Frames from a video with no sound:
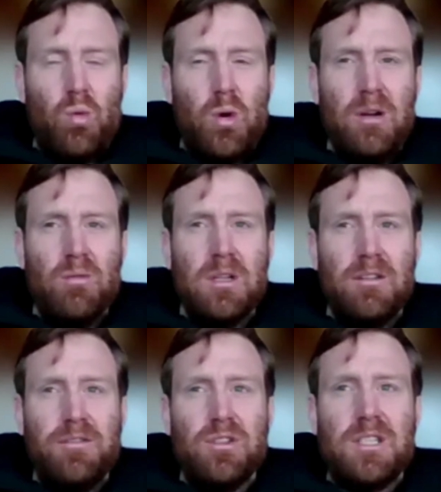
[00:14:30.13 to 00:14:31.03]

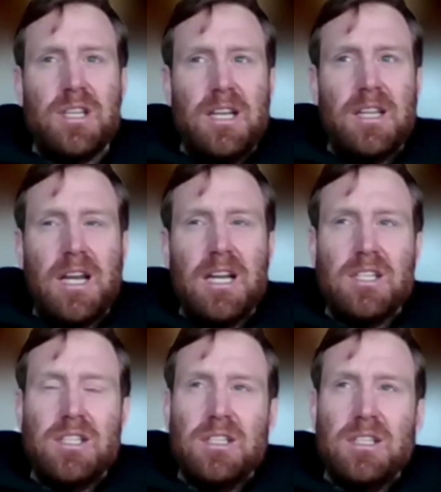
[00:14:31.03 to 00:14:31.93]
if you say that
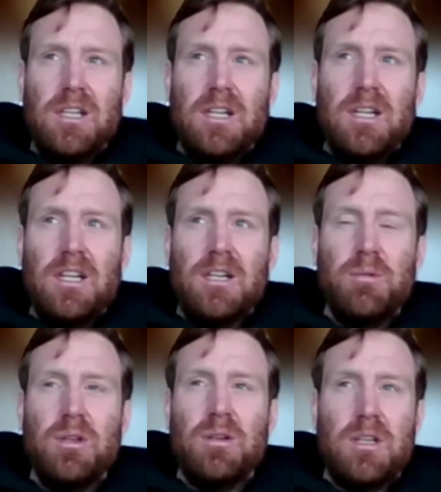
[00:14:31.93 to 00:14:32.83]
actually
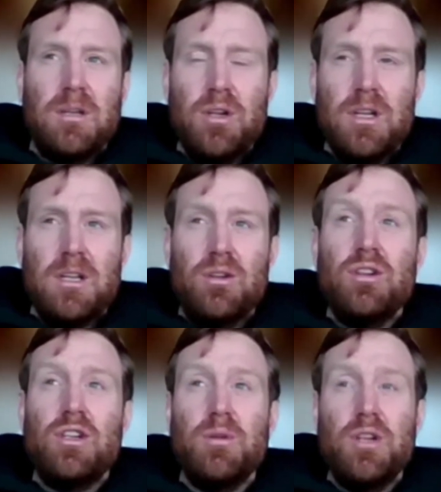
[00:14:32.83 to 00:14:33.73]

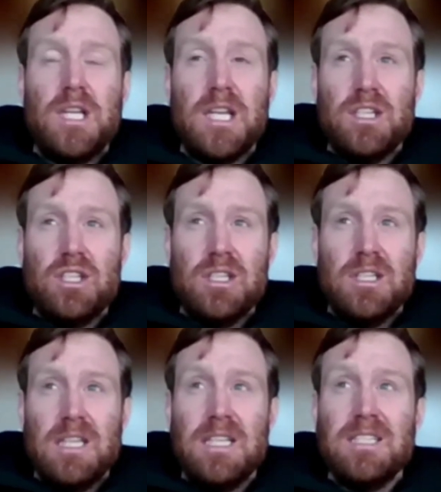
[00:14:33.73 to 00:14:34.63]
good
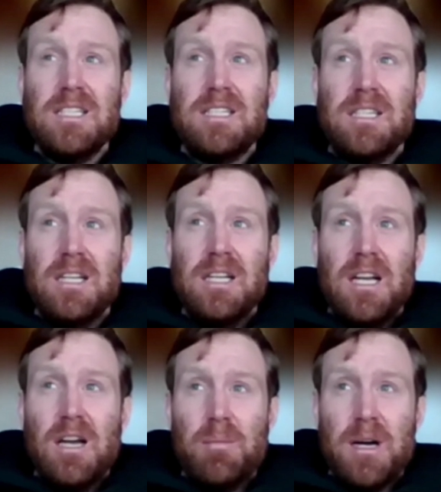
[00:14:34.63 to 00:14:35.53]
communication isn't
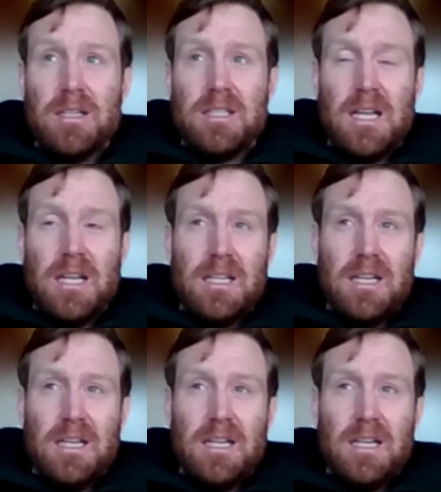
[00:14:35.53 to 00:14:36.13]
about